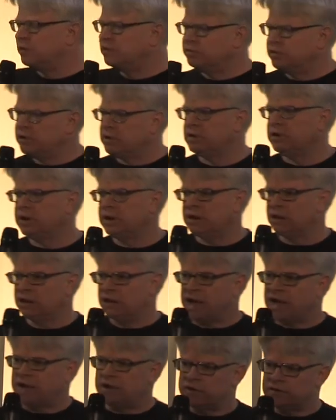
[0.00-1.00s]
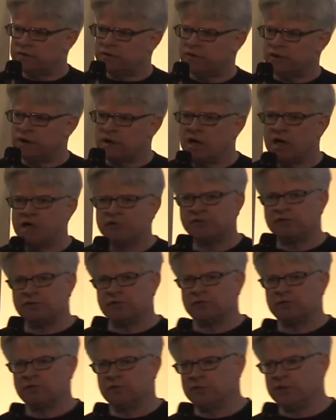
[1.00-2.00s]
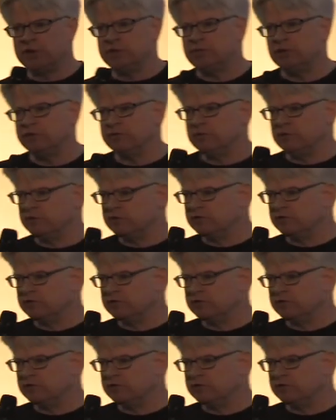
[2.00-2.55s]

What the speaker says: material out into the culture for people to